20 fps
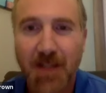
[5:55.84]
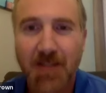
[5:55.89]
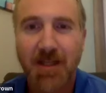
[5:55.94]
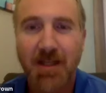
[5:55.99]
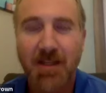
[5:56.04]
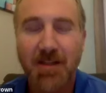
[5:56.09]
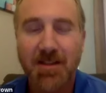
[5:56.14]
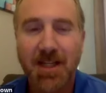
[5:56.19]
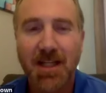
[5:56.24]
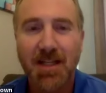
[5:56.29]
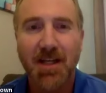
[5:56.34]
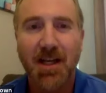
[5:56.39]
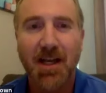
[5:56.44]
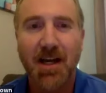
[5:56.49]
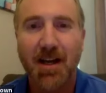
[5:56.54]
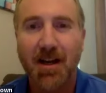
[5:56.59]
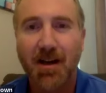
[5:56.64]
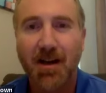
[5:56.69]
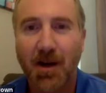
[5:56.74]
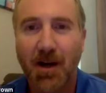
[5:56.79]
us how you
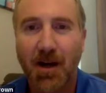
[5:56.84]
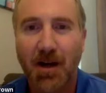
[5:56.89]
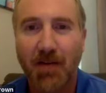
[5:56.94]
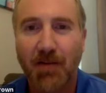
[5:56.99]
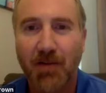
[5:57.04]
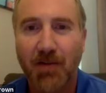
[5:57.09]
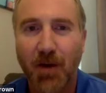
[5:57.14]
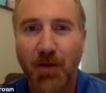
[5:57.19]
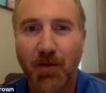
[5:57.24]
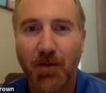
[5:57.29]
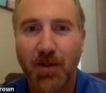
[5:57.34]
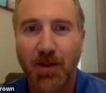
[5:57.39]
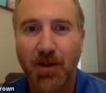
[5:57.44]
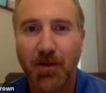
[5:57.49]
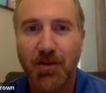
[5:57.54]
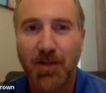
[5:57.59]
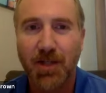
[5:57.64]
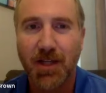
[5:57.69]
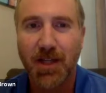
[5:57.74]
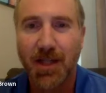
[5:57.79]
got involved with
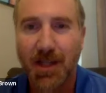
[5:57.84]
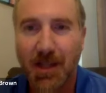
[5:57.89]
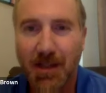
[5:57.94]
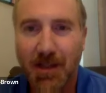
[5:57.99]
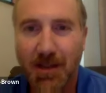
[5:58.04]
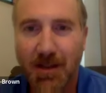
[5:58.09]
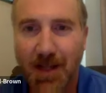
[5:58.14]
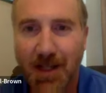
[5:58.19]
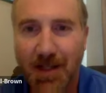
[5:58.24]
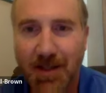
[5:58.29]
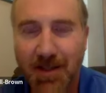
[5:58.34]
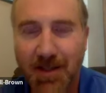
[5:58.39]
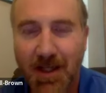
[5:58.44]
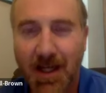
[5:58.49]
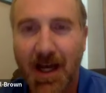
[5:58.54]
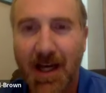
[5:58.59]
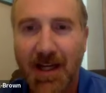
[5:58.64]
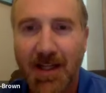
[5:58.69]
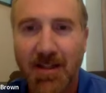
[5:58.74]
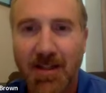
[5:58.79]
UT, Tessa.
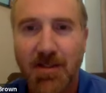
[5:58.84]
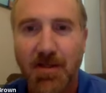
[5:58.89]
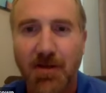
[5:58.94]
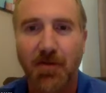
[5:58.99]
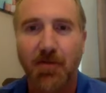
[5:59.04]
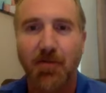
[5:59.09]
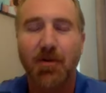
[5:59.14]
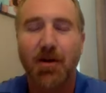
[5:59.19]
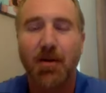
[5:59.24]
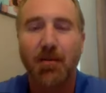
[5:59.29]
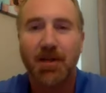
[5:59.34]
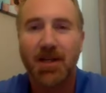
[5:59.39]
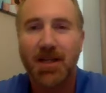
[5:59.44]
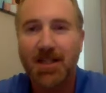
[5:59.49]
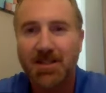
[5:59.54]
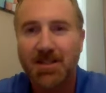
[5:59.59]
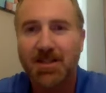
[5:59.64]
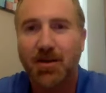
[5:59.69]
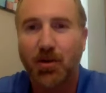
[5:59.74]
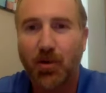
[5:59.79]
How did you? I mean,
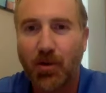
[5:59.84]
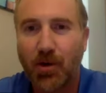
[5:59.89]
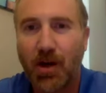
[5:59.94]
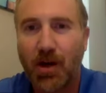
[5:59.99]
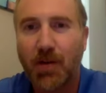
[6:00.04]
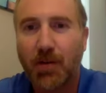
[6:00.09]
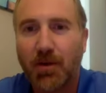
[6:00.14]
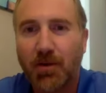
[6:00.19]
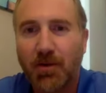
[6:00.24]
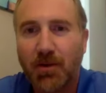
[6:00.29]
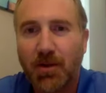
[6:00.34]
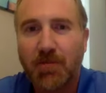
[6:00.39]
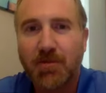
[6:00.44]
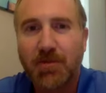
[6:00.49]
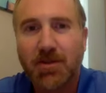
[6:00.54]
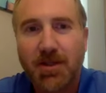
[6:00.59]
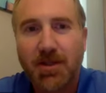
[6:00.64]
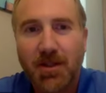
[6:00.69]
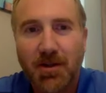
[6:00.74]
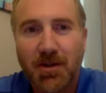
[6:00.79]
that's incredible.
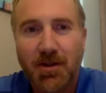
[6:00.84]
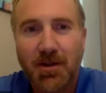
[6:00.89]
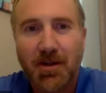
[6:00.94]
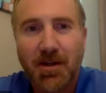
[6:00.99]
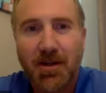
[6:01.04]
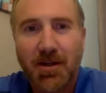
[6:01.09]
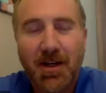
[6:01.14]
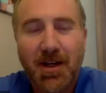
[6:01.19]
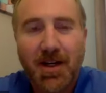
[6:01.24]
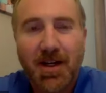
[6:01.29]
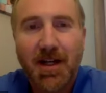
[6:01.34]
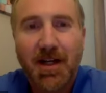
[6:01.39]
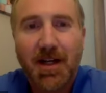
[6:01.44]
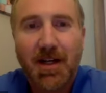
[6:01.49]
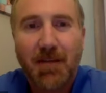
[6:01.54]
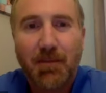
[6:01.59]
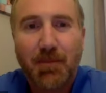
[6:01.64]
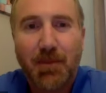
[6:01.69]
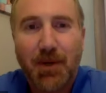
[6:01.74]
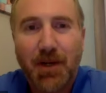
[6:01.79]
You're
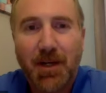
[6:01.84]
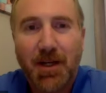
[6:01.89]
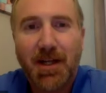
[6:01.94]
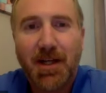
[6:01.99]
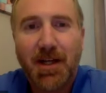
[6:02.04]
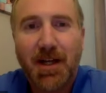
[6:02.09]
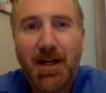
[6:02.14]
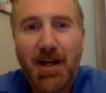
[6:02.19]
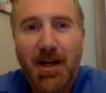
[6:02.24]
putting.